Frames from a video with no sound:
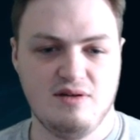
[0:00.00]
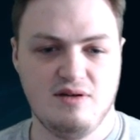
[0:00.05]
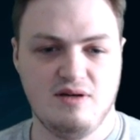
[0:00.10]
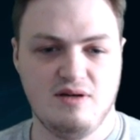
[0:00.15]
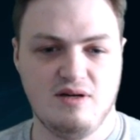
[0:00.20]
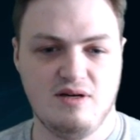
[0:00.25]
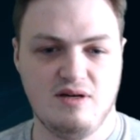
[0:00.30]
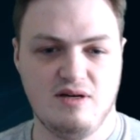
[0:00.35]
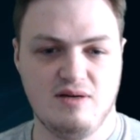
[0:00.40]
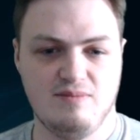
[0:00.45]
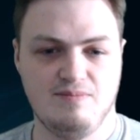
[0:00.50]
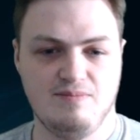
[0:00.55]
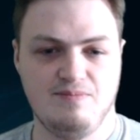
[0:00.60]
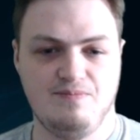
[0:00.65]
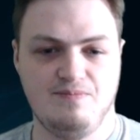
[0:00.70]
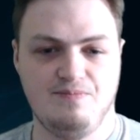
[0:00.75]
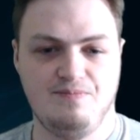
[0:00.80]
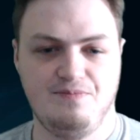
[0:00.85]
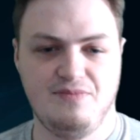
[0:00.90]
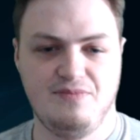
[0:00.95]

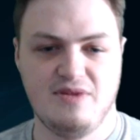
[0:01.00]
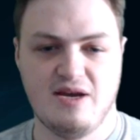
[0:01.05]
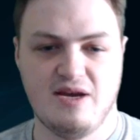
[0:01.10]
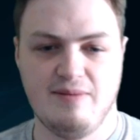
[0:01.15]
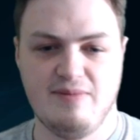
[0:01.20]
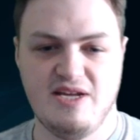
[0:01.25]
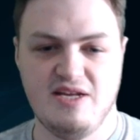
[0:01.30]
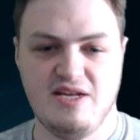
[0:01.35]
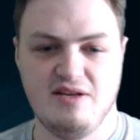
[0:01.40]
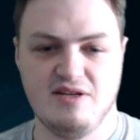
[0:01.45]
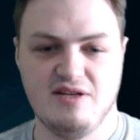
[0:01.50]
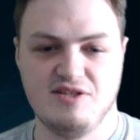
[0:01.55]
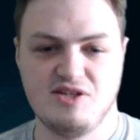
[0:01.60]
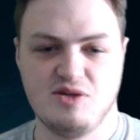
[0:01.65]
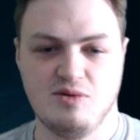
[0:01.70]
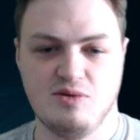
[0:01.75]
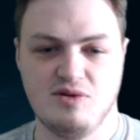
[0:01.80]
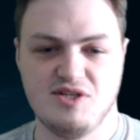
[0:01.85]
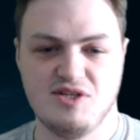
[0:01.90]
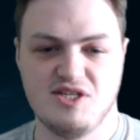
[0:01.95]
I mean, it's
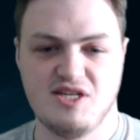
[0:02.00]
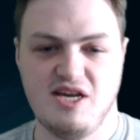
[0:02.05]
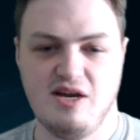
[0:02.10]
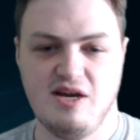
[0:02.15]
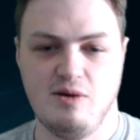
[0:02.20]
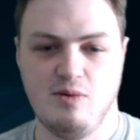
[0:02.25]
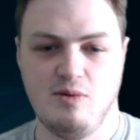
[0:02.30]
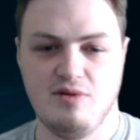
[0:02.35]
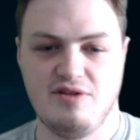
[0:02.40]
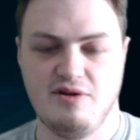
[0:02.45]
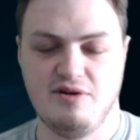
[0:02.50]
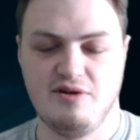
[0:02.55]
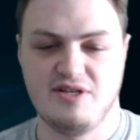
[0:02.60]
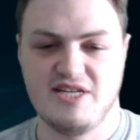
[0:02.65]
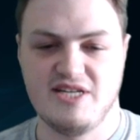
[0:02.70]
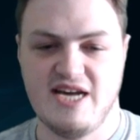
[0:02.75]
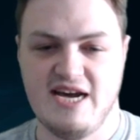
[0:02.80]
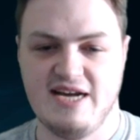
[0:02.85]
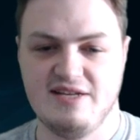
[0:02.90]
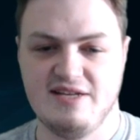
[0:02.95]
going to scale with your
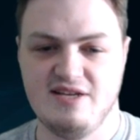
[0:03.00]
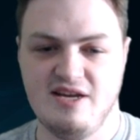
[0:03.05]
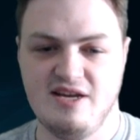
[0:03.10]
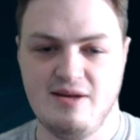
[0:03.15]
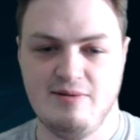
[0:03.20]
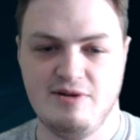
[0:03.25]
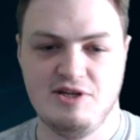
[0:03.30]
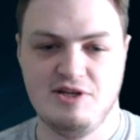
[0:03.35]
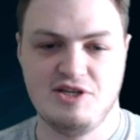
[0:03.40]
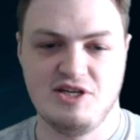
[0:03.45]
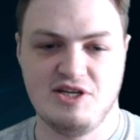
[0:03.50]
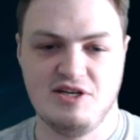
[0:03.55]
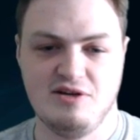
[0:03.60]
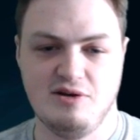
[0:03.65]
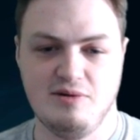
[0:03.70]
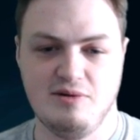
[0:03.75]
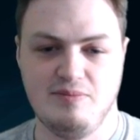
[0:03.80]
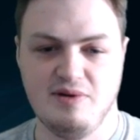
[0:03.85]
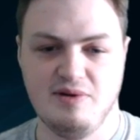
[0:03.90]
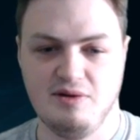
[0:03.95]
attack damage and
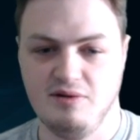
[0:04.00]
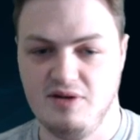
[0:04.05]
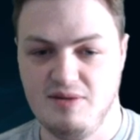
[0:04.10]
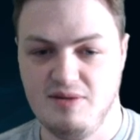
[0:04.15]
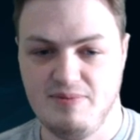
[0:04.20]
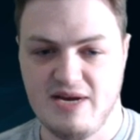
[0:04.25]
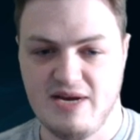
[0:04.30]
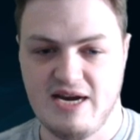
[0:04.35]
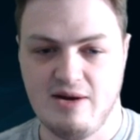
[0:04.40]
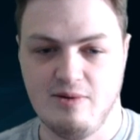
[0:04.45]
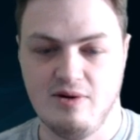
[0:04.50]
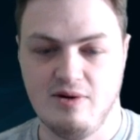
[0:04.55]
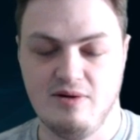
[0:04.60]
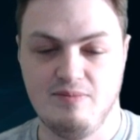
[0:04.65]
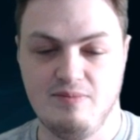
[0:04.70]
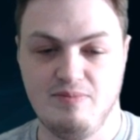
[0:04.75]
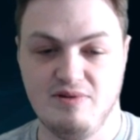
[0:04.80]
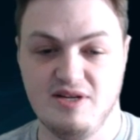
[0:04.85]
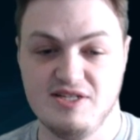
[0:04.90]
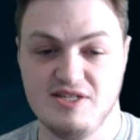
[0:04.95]
your ability power,
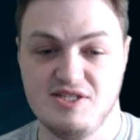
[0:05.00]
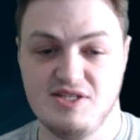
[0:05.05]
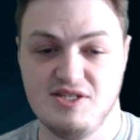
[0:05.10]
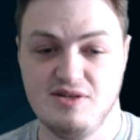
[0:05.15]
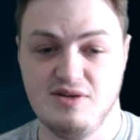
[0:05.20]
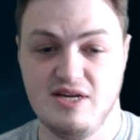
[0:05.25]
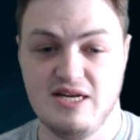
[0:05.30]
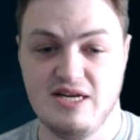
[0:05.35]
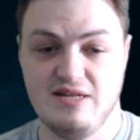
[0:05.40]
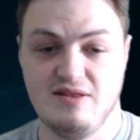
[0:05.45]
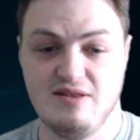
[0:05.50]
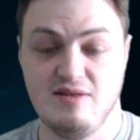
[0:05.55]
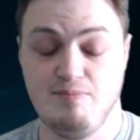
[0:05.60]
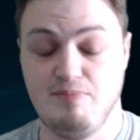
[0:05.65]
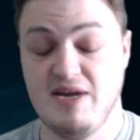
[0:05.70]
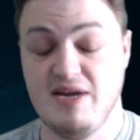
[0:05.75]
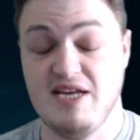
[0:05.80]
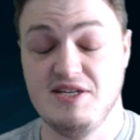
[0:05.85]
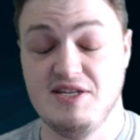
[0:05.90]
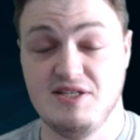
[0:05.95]
plus you get the
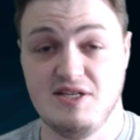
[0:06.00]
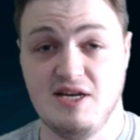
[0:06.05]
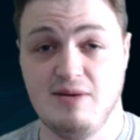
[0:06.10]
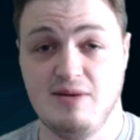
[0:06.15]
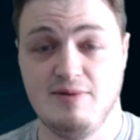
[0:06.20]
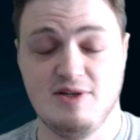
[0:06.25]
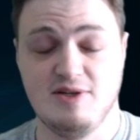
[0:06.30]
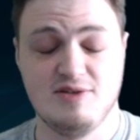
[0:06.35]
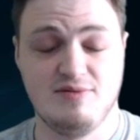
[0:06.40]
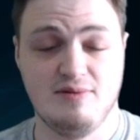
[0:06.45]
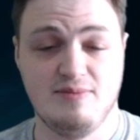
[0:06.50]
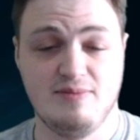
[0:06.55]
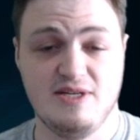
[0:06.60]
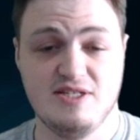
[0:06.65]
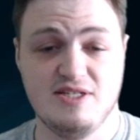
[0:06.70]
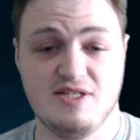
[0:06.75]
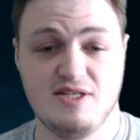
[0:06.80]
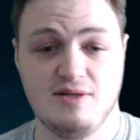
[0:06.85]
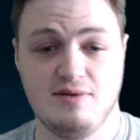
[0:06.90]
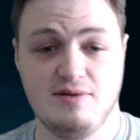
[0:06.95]
base damage from
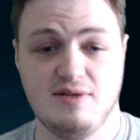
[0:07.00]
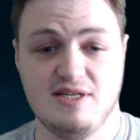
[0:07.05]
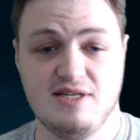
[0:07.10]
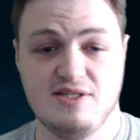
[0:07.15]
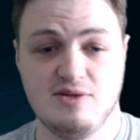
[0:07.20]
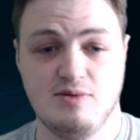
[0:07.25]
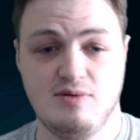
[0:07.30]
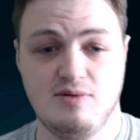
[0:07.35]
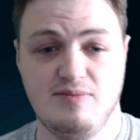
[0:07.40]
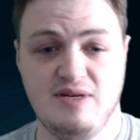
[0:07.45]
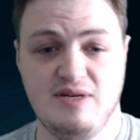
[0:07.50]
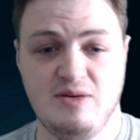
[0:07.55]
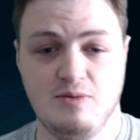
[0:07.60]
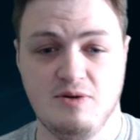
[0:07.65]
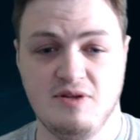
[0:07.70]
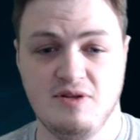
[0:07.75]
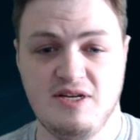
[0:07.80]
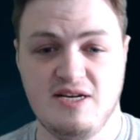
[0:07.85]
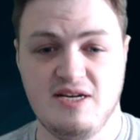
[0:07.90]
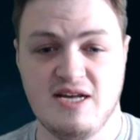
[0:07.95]
it, so that's going to be
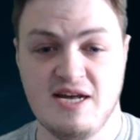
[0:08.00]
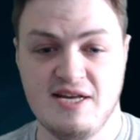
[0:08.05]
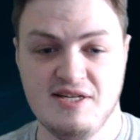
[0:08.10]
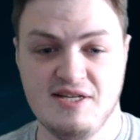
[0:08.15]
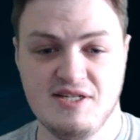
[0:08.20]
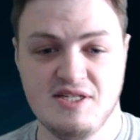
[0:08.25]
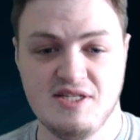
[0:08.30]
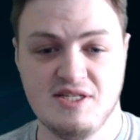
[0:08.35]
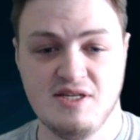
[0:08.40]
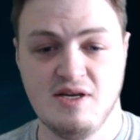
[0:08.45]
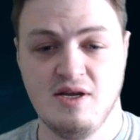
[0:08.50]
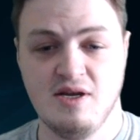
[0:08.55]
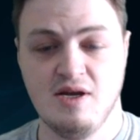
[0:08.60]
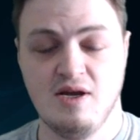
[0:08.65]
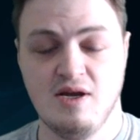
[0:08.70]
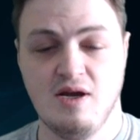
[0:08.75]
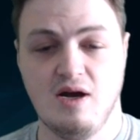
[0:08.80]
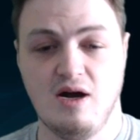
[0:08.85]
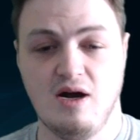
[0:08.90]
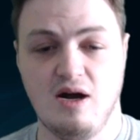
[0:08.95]
really nice.
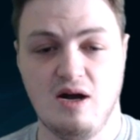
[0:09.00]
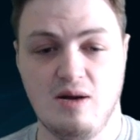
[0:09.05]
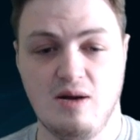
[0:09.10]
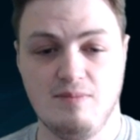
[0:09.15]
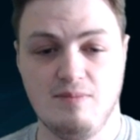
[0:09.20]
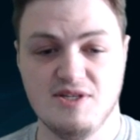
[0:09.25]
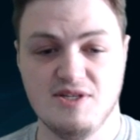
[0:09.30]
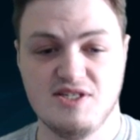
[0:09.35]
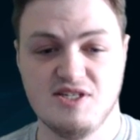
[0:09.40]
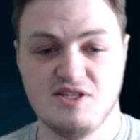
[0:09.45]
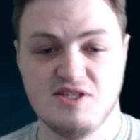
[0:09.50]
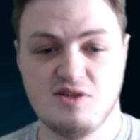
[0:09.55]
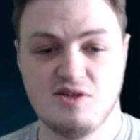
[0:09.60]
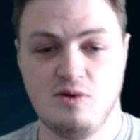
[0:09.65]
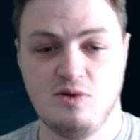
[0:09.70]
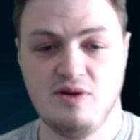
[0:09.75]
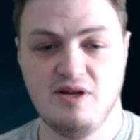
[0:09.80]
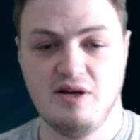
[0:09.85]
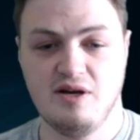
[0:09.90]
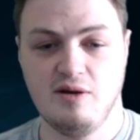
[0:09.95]
This is
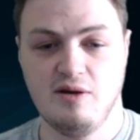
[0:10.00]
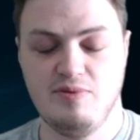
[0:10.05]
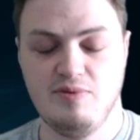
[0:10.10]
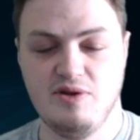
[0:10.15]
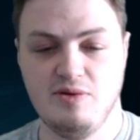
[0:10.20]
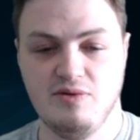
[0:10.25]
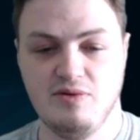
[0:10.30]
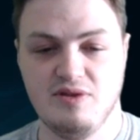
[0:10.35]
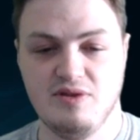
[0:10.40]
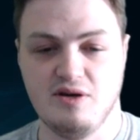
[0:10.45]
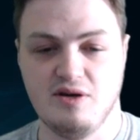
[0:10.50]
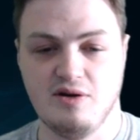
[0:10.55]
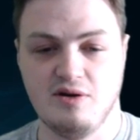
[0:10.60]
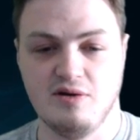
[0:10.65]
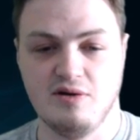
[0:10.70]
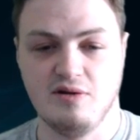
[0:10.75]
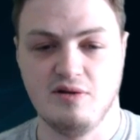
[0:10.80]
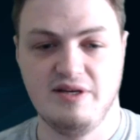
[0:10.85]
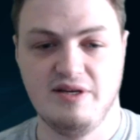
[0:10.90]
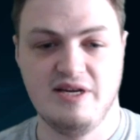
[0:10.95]
going to help you in the
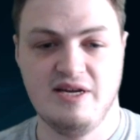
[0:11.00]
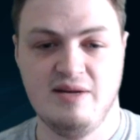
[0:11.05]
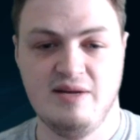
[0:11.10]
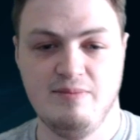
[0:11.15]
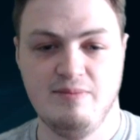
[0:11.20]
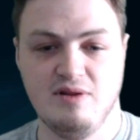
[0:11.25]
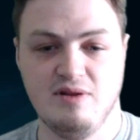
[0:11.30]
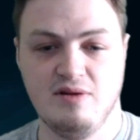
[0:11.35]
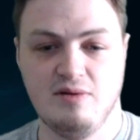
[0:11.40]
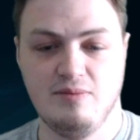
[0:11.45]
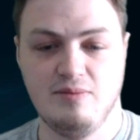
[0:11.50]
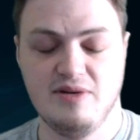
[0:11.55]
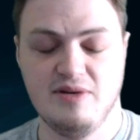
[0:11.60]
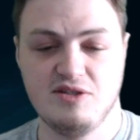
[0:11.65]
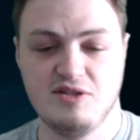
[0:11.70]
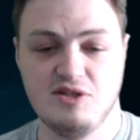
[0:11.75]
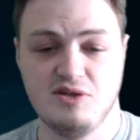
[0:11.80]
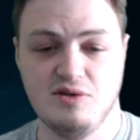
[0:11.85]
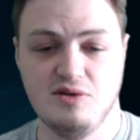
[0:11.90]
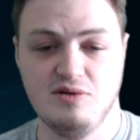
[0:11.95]
early game a little
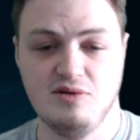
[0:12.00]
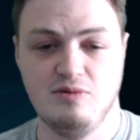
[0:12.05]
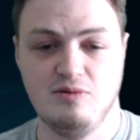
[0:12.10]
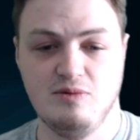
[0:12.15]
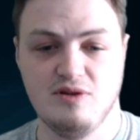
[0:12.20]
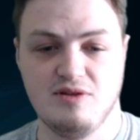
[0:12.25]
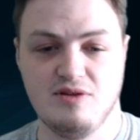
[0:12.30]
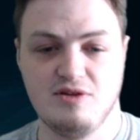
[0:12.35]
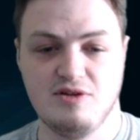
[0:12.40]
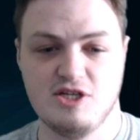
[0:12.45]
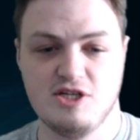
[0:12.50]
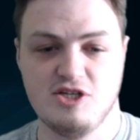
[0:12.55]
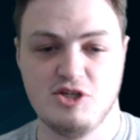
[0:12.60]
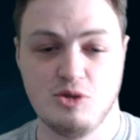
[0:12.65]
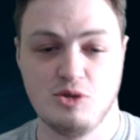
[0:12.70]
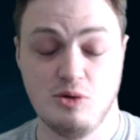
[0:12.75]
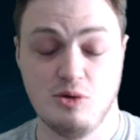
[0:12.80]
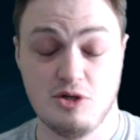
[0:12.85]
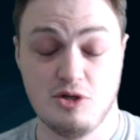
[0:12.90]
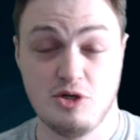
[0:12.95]
bit too with
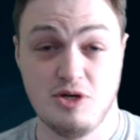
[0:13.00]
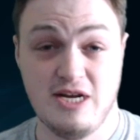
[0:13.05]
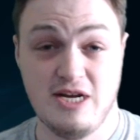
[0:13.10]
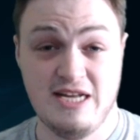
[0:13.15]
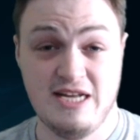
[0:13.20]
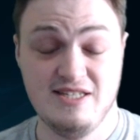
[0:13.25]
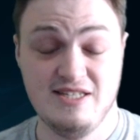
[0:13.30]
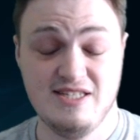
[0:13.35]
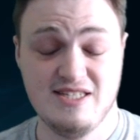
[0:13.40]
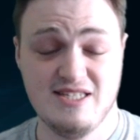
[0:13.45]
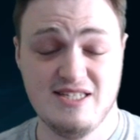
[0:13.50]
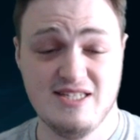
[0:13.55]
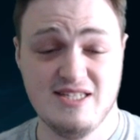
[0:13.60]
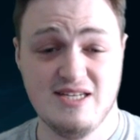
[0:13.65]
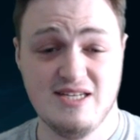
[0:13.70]
short trades,